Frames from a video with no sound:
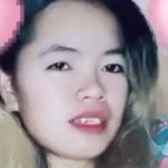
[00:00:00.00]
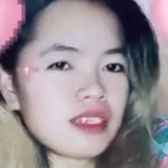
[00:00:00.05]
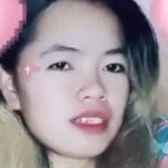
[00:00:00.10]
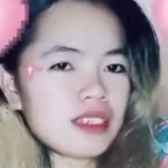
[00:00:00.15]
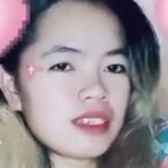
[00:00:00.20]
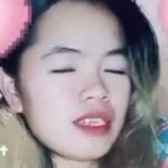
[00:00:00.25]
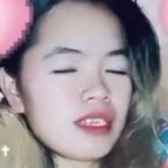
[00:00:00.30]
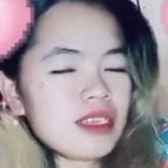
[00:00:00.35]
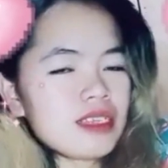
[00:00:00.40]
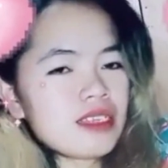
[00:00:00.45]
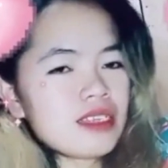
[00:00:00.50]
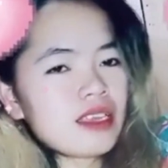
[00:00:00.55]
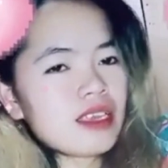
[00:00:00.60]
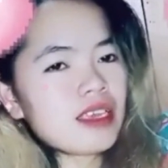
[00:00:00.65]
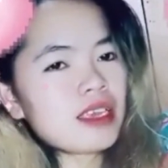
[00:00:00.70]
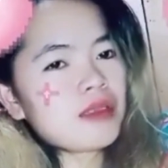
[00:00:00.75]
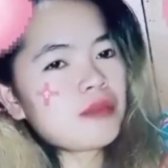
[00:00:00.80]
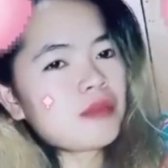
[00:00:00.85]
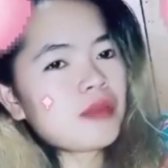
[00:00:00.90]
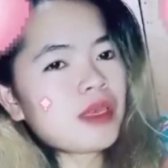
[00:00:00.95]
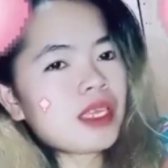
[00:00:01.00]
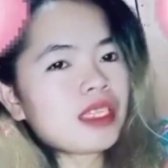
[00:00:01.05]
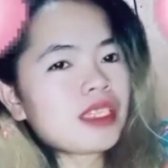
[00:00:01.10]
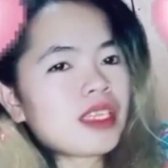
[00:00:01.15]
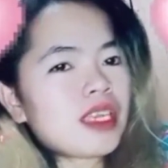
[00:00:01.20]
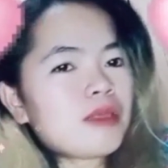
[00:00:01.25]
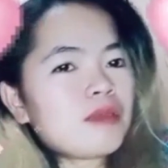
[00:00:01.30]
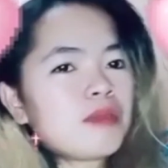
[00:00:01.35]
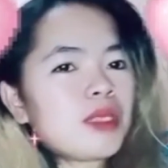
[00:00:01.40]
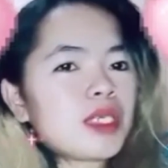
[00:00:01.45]
Stay safe
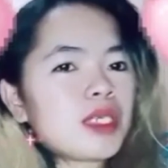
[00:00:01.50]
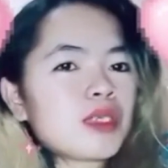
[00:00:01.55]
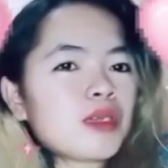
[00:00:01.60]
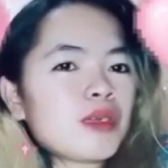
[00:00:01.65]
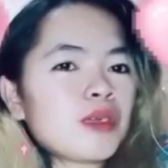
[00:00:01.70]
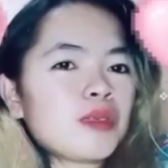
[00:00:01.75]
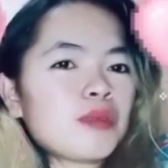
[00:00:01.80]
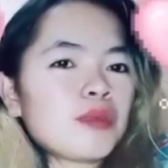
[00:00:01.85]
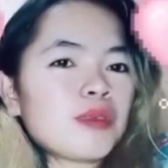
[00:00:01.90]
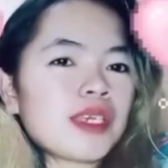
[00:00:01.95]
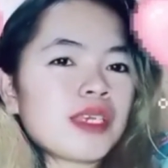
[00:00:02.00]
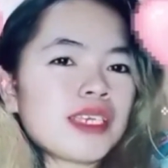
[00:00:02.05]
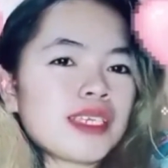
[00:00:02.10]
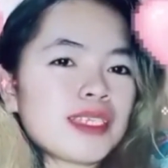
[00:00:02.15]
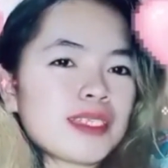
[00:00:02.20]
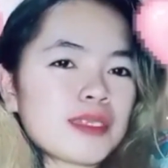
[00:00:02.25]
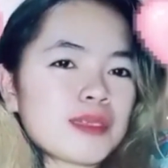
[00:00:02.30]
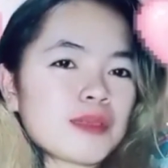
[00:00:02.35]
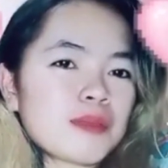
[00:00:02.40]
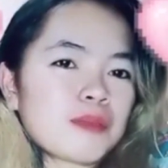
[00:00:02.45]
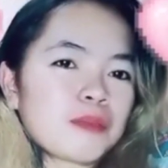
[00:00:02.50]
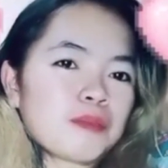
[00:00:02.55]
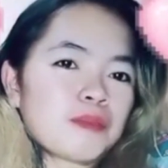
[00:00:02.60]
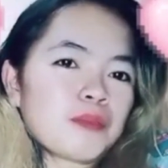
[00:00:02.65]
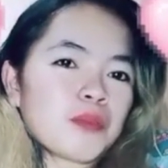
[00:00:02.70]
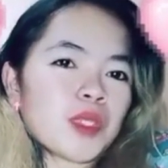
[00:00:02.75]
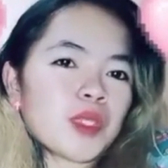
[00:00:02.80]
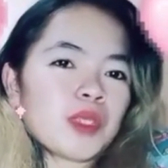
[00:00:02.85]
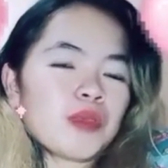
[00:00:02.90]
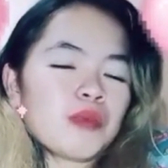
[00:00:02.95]
and God bless always.
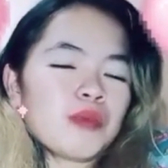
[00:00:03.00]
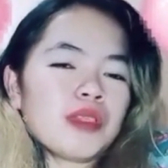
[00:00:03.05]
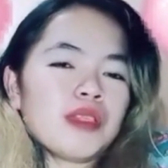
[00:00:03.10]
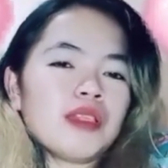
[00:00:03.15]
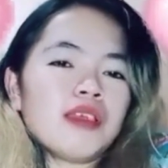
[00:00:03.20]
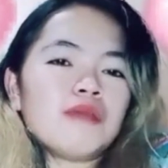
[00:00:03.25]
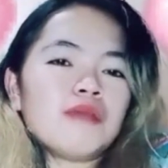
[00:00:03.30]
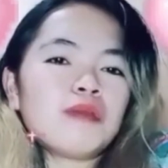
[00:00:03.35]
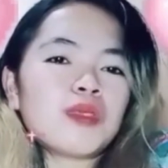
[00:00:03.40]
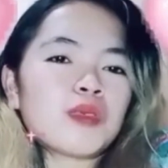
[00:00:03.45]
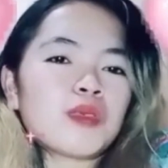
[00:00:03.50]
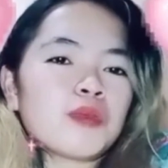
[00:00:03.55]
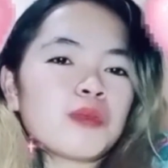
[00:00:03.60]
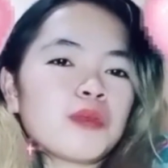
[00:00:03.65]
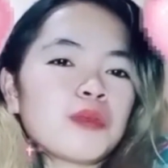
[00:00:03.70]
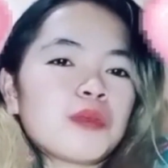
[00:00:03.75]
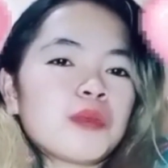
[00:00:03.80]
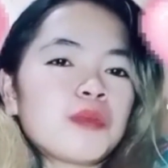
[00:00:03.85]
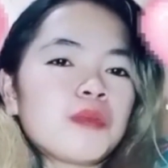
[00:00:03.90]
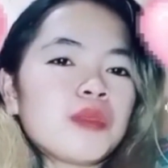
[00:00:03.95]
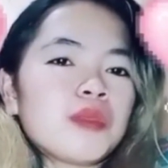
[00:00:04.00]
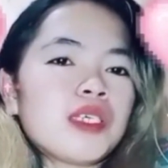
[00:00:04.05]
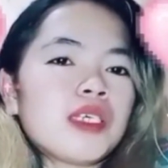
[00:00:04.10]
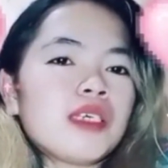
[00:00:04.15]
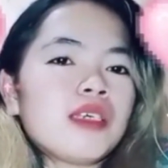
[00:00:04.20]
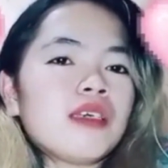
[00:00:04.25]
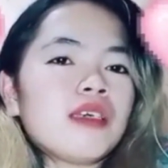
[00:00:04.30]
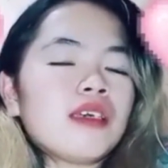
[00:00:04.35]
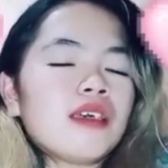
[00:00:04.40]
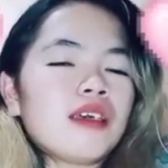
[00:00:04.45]
We love you.
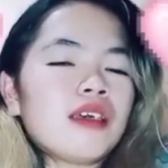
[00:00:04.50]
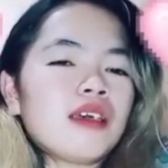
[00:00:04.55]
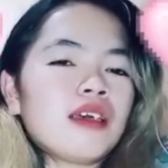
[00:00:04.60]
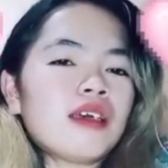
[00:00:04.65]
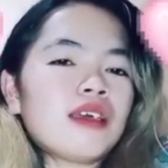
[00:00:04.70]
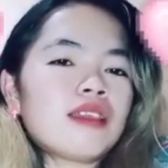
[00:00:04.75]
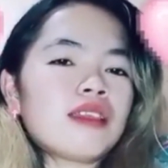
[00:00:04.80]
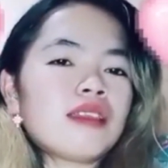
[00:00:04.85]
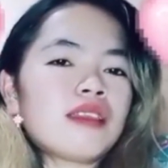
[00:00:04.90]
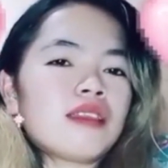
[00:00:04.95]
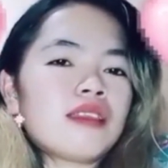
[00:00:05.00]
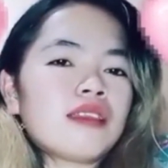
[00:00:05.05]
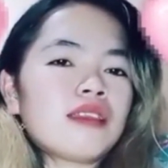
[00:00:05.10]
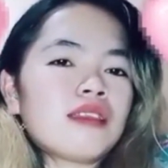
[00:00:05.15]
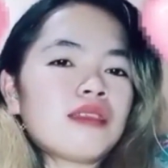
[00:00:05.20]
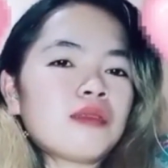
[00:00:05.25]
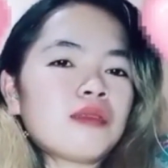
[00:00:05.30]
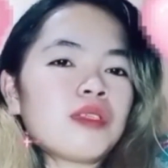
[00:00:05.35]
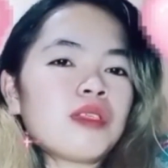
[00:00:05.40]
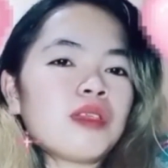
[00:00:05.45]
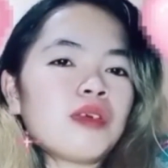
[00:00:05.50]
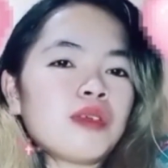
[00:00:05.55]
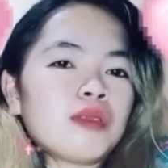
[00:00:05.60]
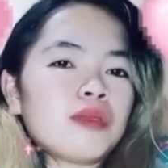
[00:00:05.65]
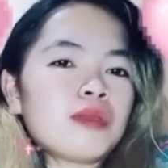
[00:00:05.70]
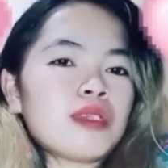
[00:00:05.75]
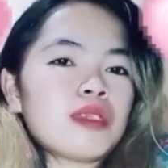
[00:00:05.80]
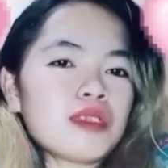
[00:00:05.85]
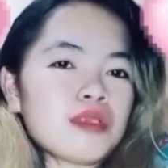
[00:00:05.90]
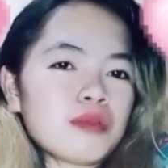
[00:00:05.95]
At they'll
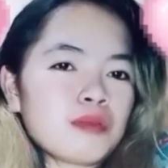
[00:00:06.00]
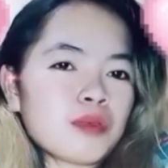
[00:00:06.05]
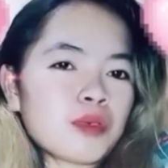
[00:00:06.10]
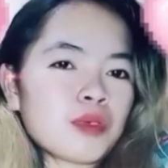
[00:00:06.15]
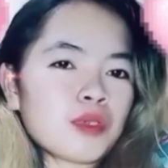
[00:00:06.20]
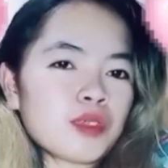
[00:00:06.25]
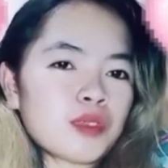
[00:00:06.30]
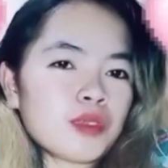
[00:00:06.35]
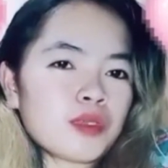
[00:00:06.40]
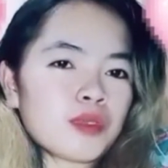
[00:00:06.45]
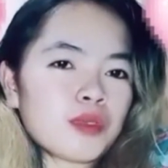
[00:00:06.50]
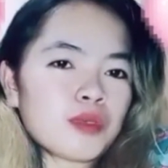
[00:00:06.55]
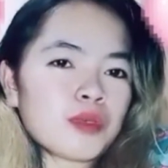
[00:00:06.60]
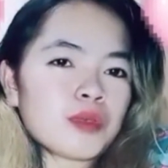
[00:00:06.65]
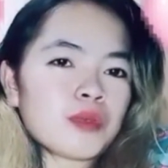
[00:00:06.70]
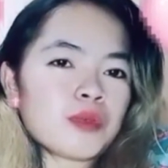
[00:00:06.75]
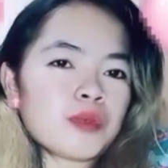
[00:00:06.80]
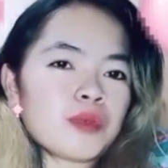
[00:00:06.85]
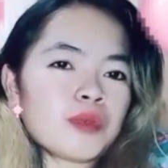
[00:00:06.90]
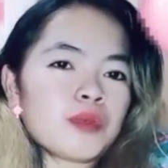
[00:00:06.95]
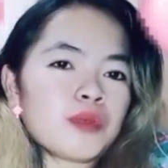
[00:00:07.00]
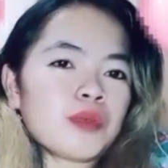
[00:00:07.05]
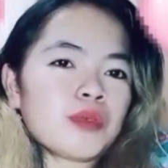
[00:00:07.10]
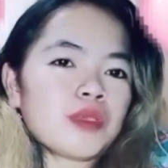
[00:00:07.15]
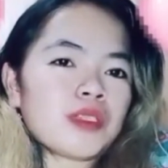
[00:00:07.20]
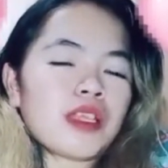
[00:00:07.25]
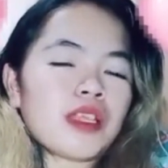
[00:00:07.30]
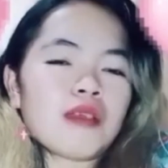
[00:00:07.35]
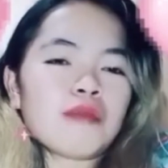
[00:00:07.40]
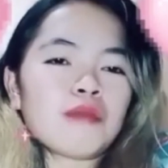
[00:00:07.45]
always support you
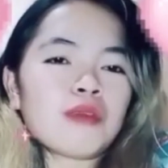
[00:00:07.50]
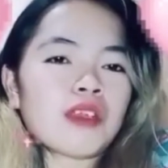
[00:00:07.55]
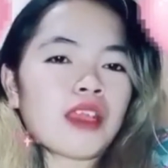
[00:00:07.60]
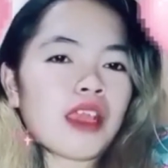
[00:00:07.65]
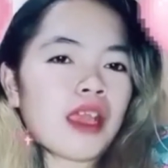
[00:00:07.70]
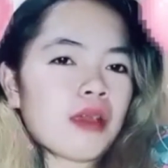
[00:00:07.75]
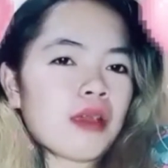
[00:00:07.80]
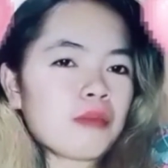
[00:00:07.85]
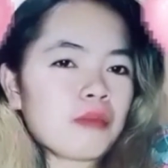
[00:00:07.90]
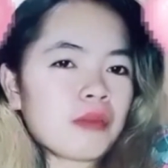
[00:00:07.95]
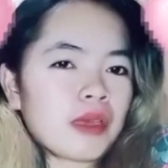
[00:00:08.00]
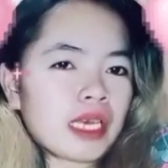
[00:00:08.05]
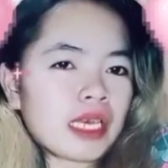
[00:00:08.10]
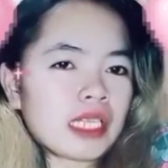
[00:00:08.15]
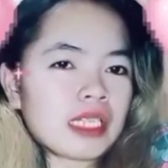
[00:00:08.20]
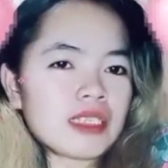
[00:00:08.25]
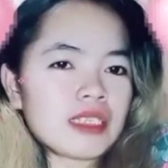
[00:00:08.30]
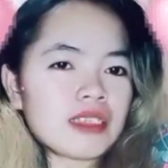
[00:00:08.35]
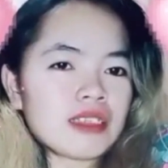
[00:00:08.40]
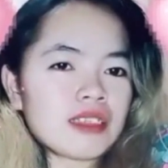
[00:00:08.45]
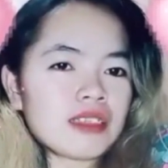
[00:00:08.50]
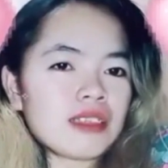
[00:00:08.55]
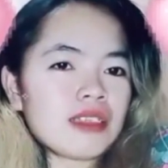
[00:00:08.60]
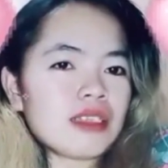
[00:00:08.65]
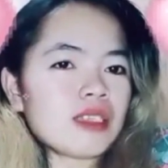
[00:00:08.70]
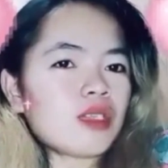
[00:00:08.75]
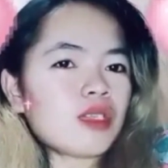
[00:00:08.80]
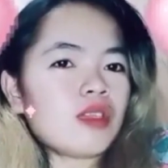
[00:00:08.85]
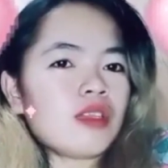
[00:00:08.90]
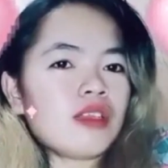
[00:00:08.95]
whatever happens.
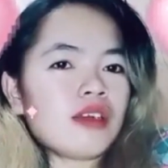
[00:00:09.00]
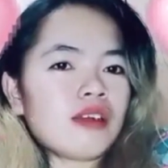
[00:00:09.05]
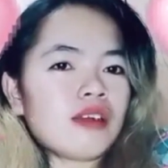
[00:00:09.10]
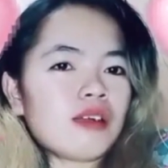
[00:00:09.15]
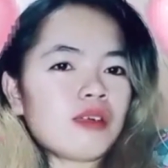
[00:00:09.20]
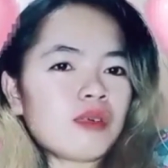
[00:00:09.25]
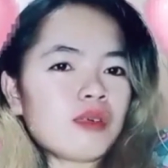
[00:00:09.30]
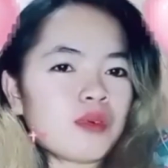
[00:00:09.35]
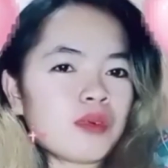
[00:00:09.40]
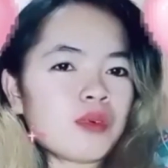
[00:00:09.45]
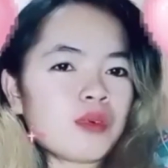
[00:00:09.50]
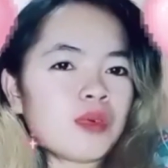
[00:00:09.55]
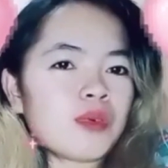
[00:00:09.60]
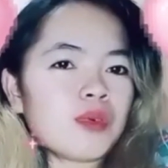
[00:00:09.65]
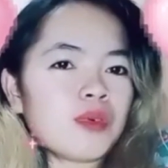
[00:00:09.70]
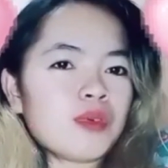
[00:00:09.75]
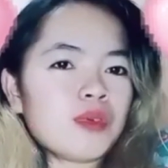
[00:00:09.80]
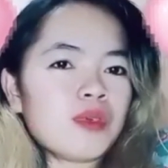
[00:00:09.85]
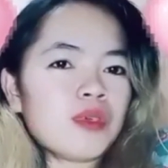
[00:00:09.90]
Dito lang ako